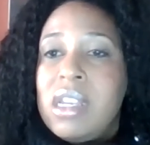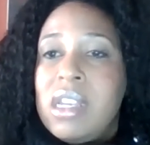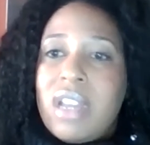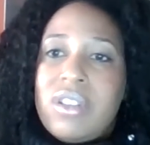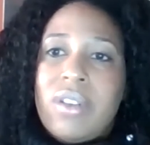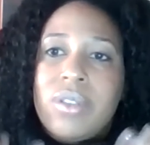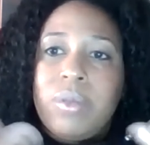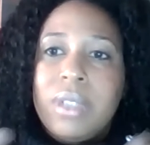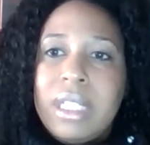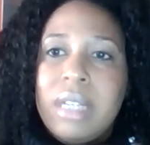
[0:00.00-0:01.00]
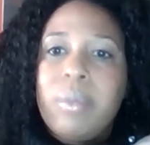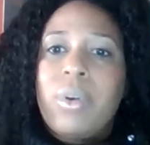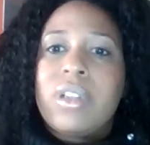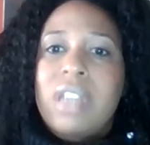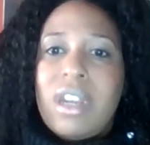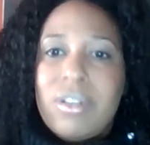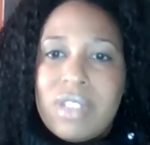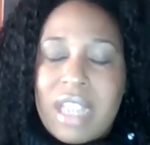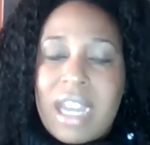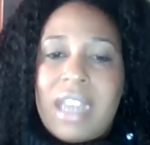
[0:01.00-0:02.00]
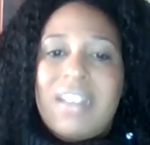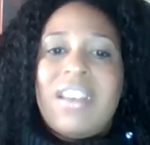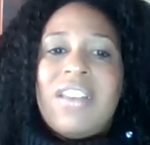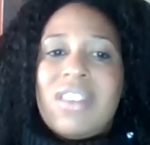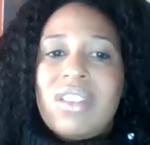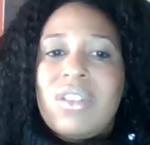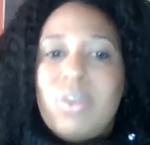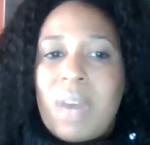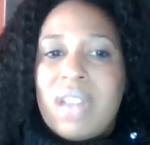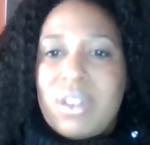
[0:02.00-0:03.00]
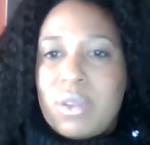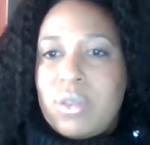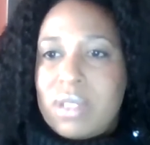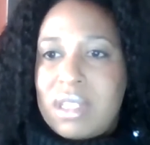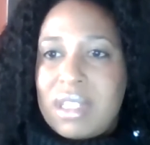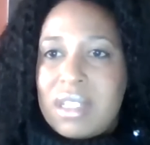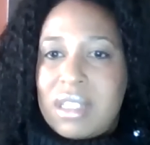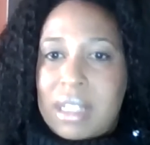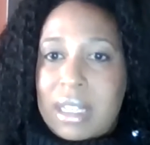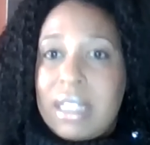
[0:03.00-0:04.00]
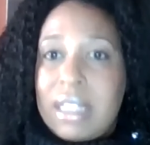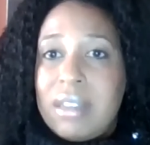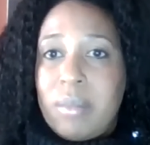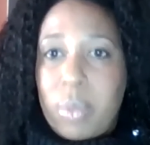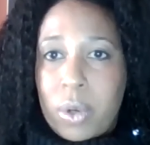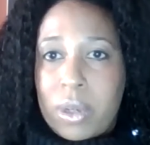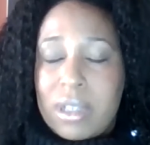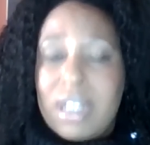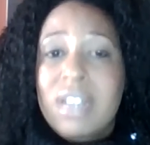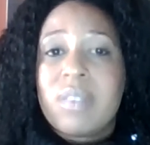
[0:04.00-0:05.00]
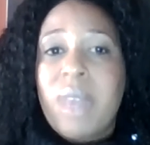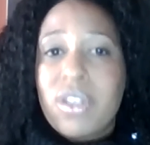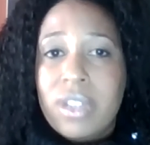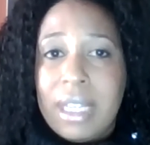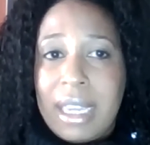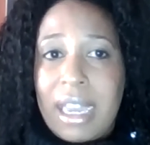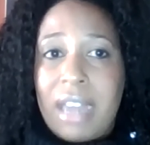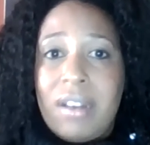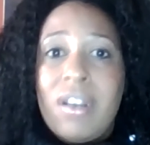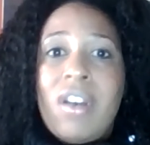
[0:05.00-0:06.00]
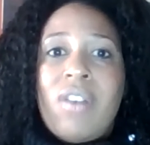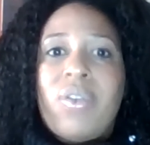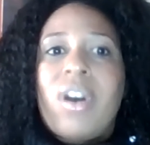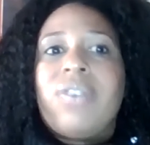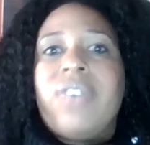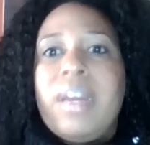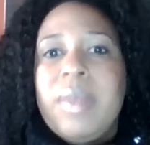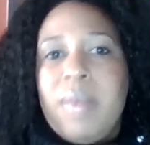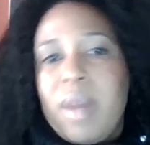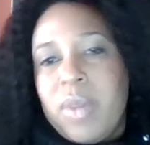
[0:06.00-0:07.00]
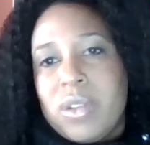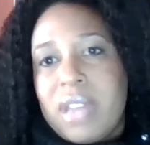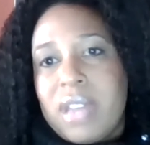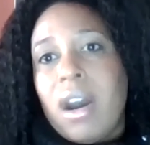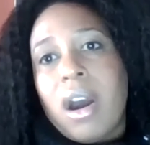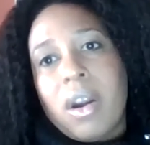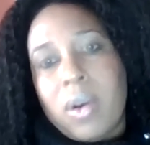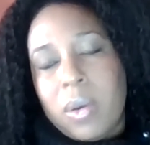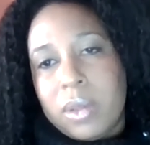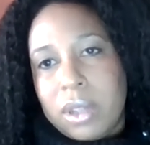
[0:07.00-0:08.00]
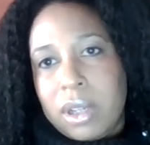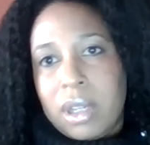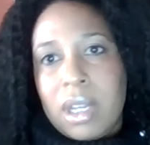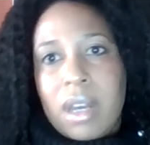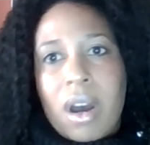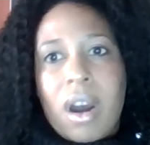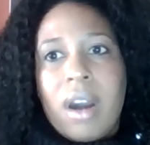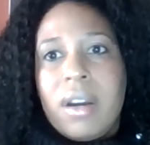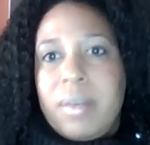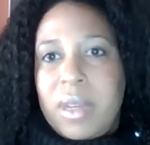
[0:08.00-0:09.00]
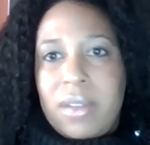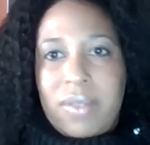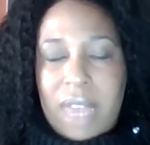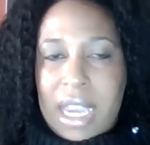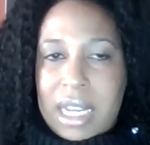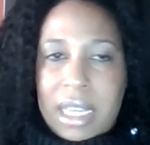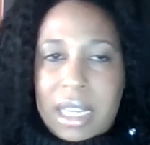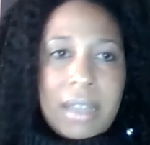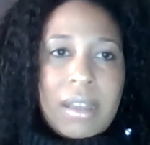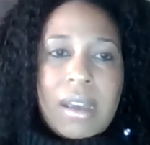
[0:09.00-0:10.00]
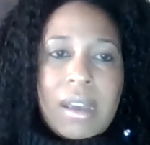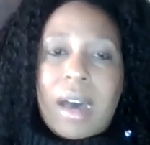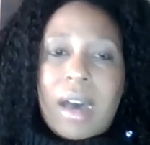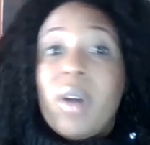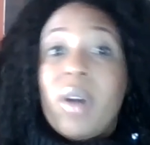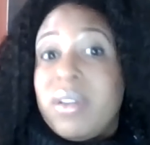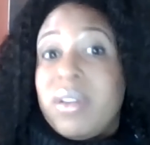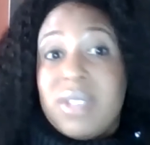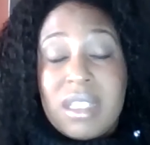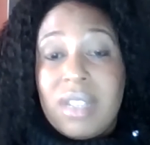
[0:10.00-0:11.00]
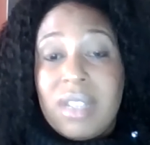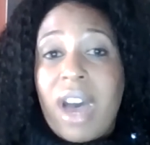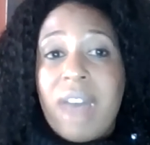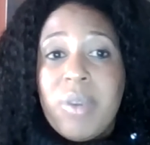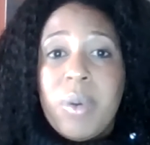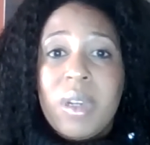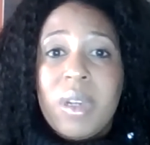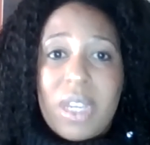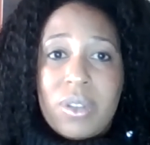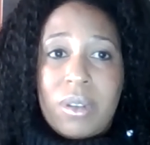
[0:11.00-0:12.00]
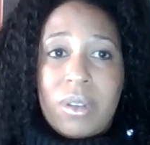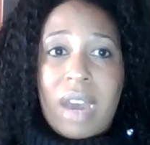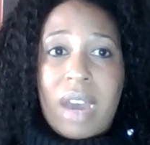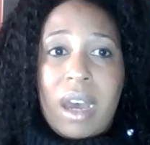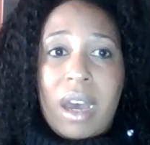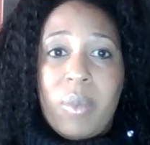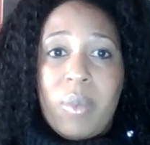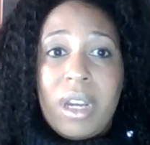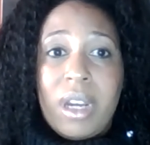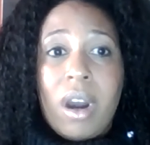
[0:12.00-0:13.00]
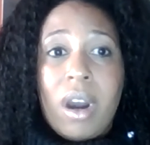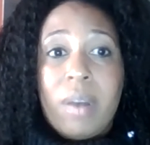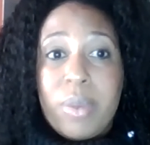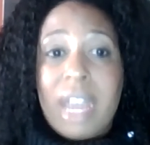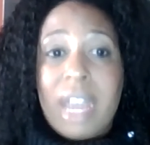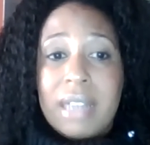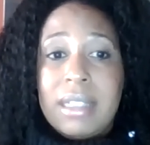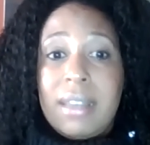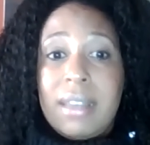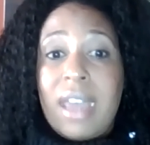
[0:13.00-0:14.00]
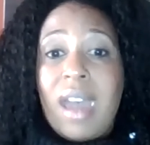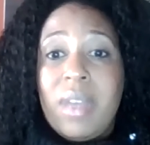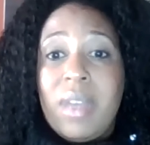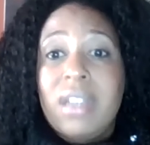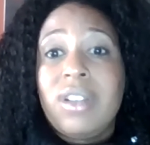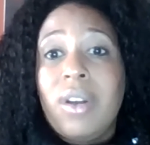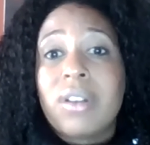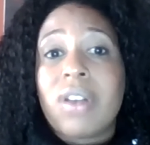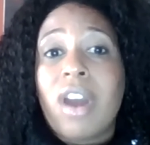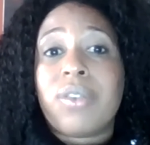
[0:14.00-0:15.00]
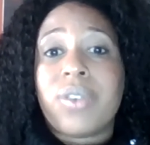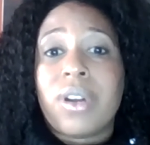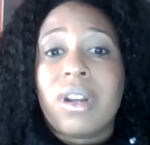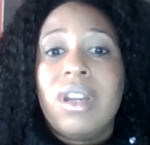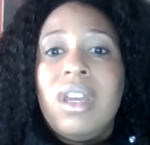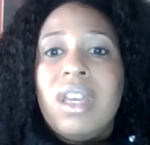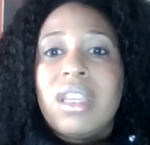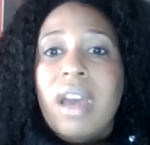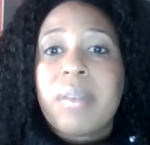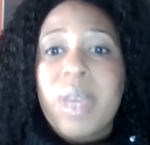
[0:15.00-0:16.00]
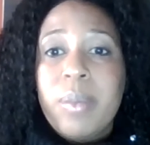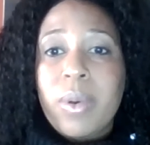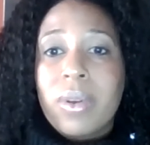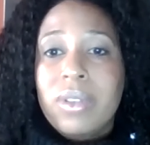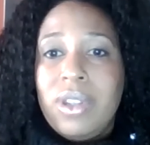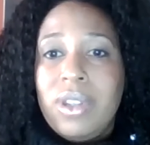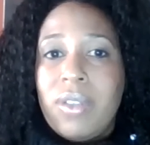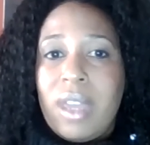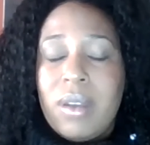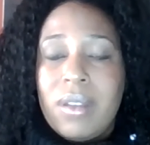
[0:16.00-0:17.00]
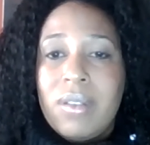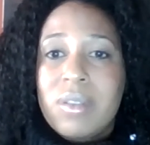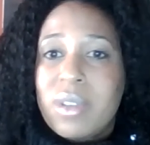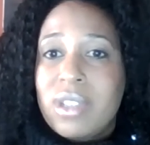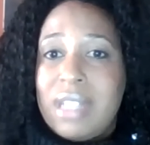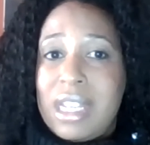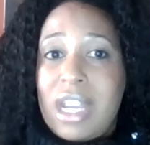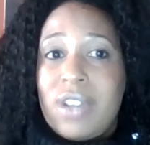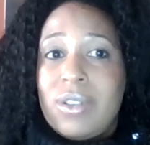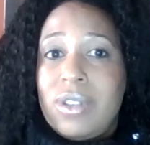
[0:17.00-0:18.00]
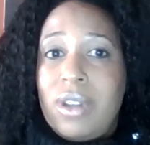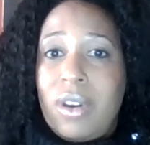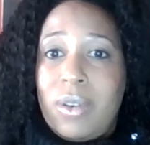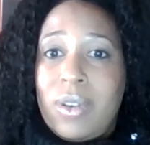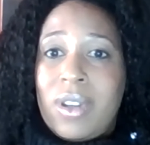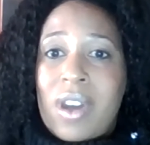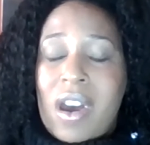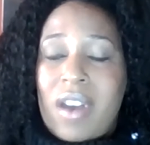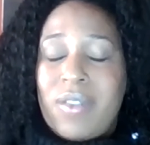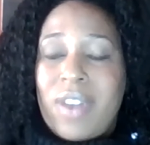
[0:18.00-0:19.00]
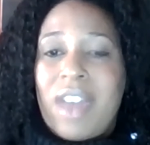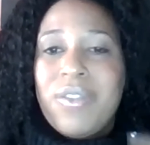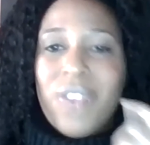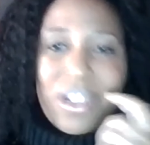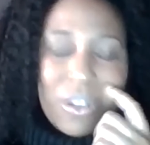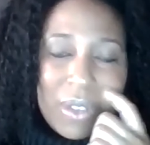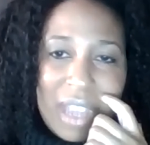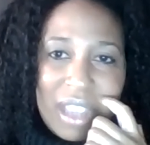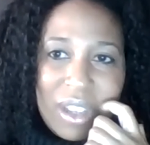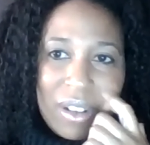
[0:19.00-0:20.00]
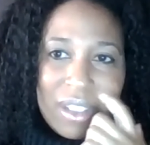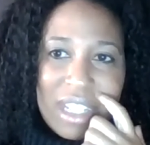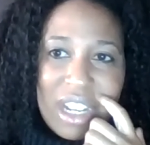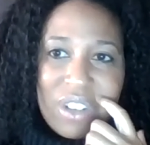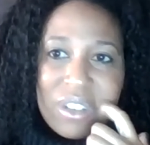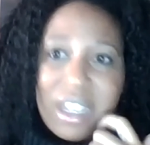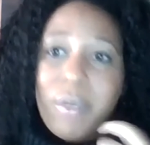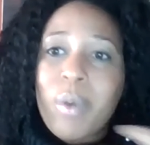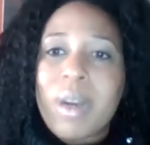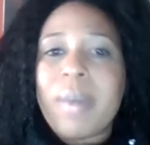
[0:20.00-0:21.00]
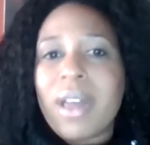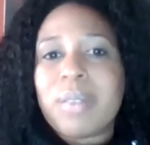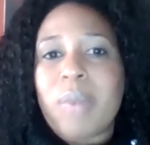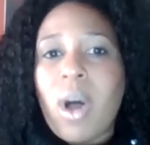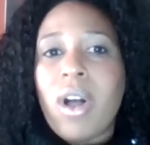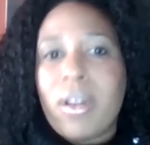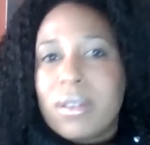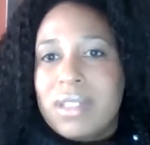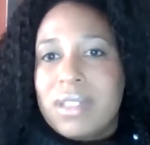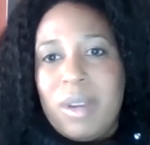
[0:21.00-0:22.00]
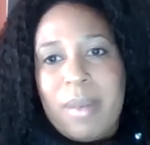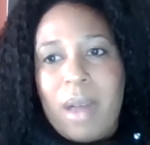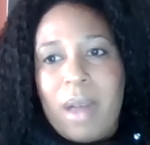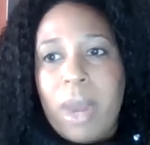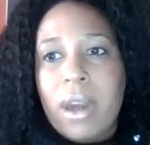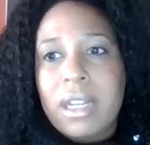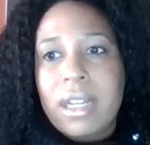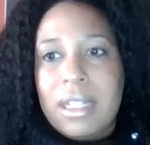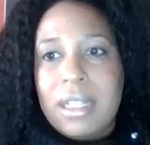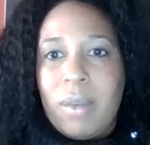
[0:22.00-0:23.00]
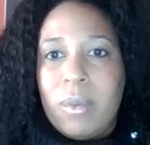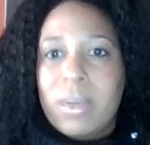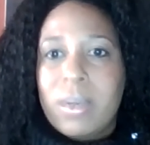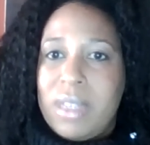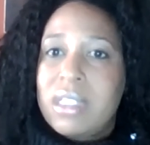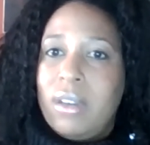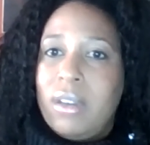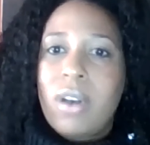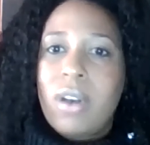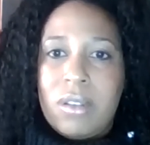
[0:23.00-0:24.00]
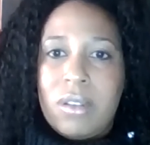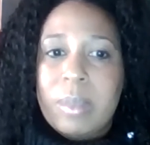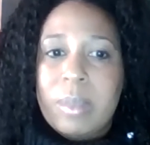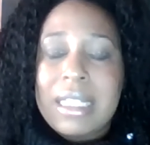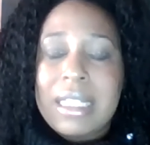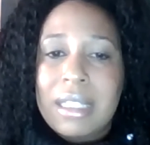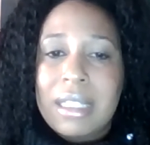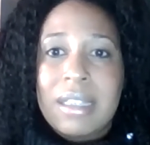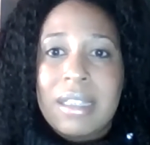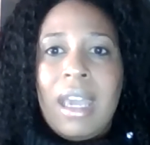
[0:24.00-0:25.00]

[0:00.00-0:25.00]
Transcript: And so it's really important to understand this is why social distancing is important. And especially, again, for our family members that are older, are above 80, are above 65, we want to make sure that we are protecting them. And, you know, it's hard for young people, you know, especially teenagers, you know, I've had friends who said they're teenagers like, well, what about malls and what about parties? Like, can we still go to those places?